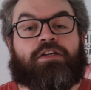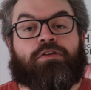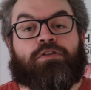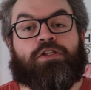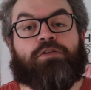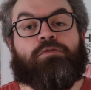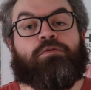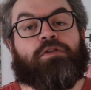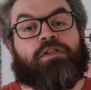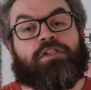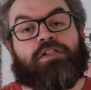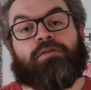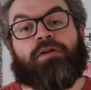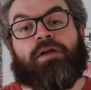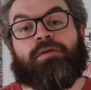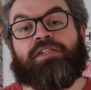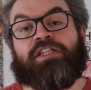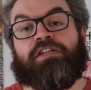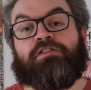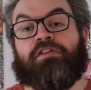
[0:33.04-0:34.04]
so you'll
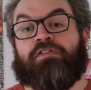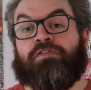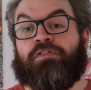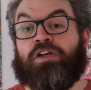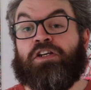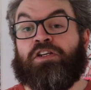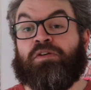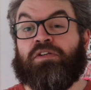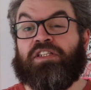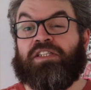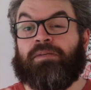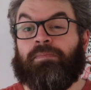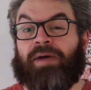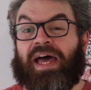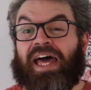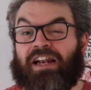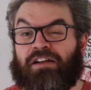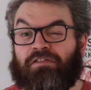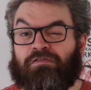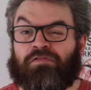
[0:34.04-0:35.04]
sometimes hear it referred to as a battle.